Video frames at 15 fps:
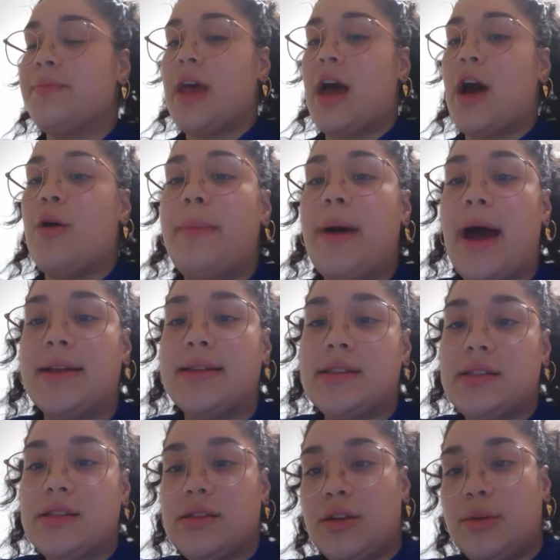how
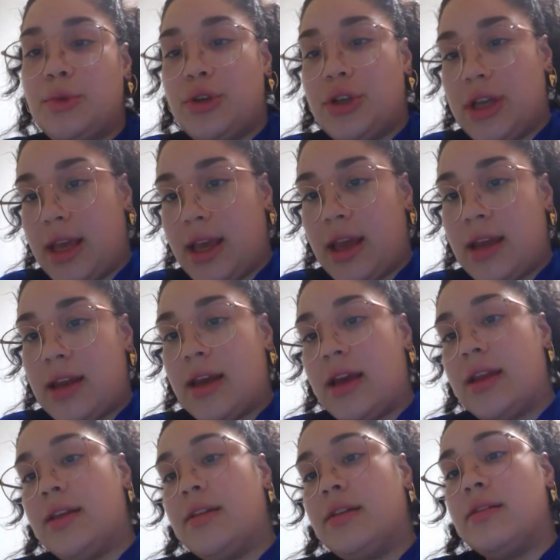bats communicate
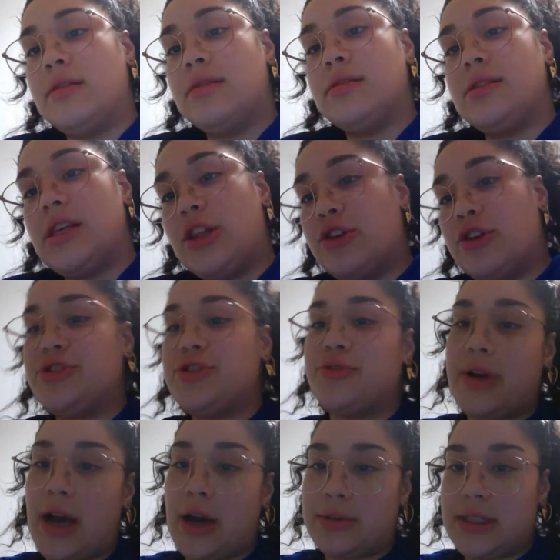and see their
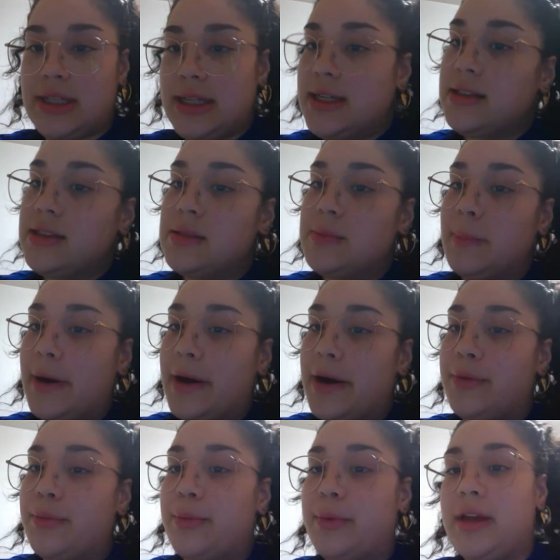surroundings,
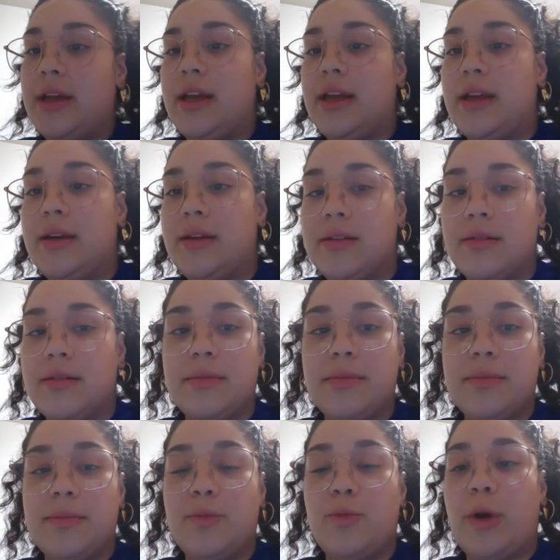but we
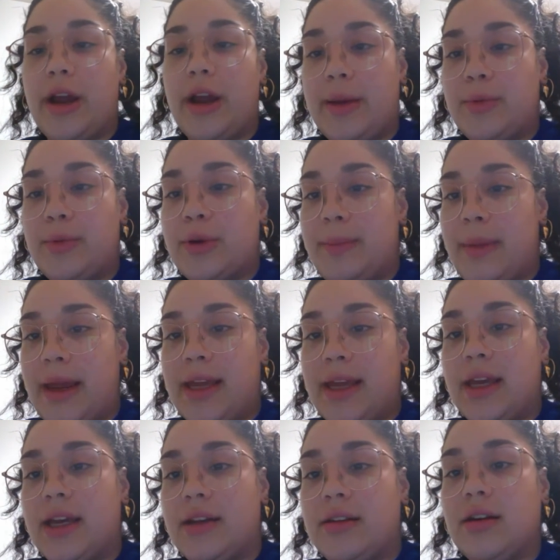were able to make
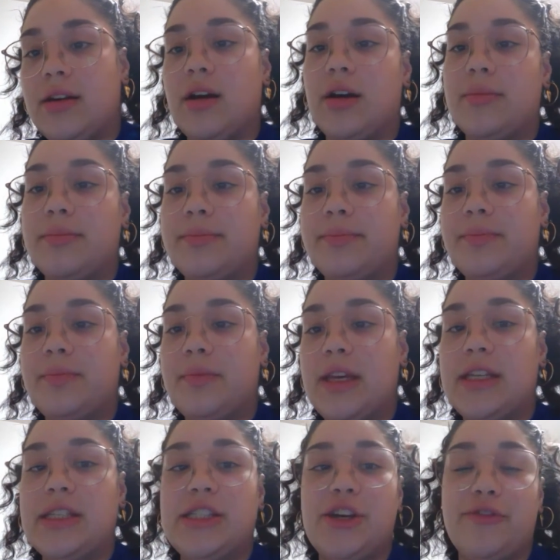it
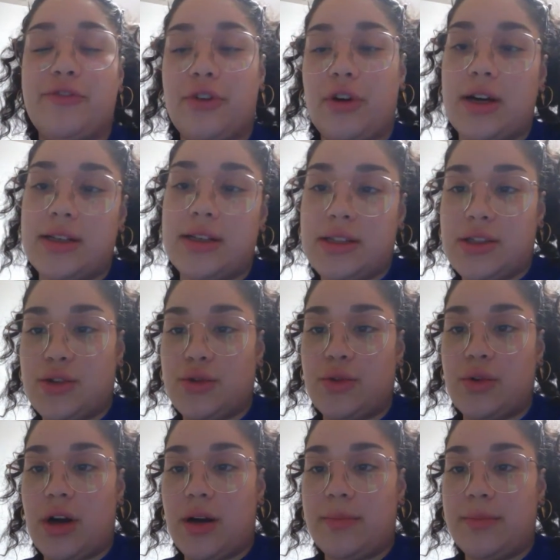easier for us
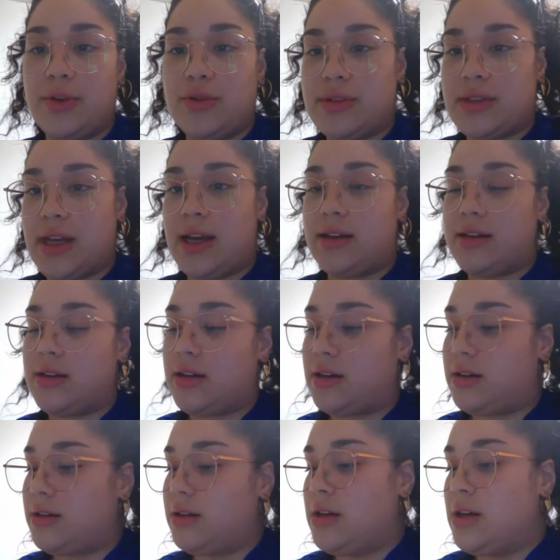to use that
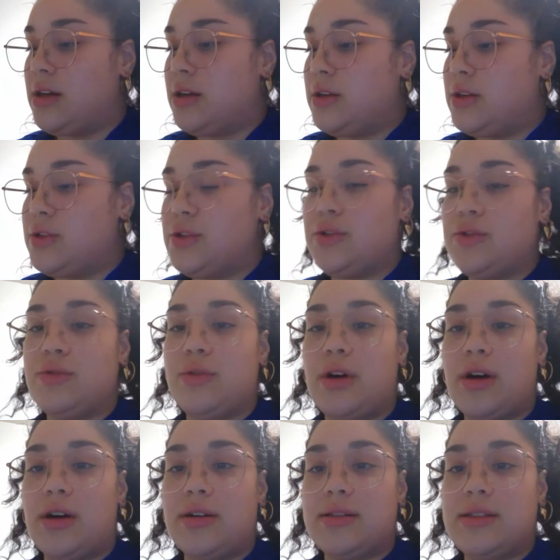
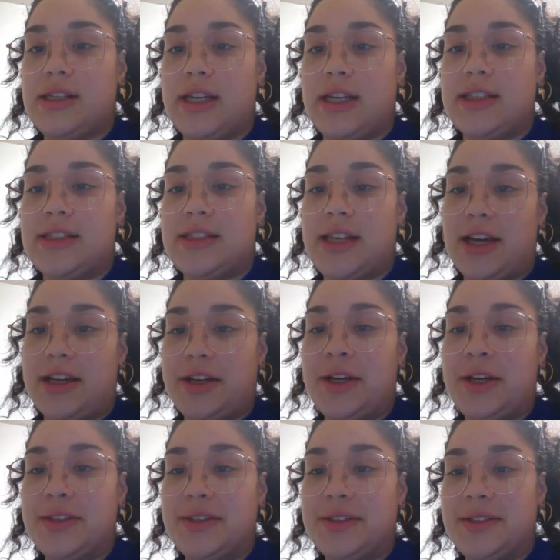to see inside
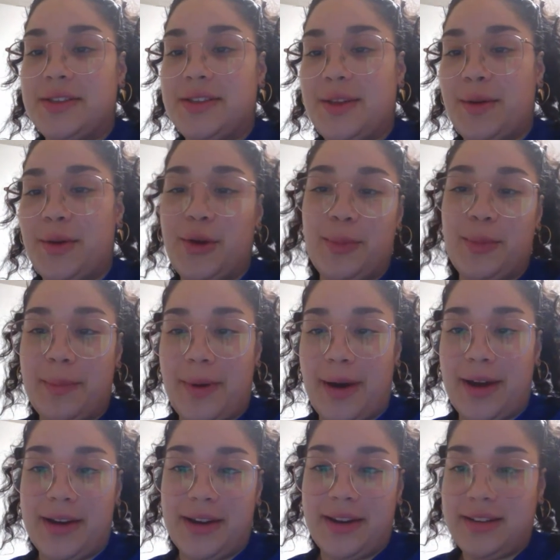the human
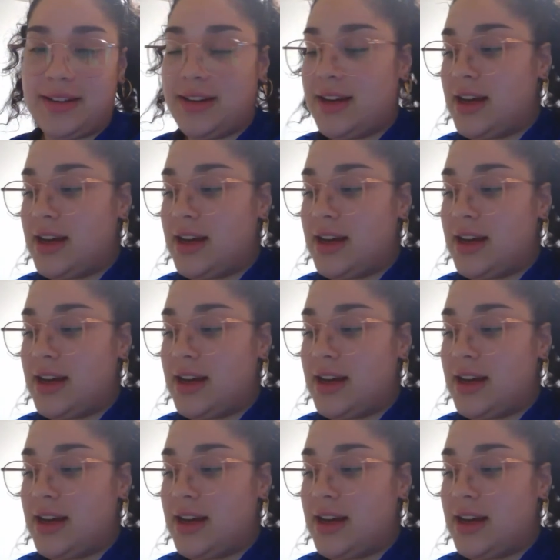body.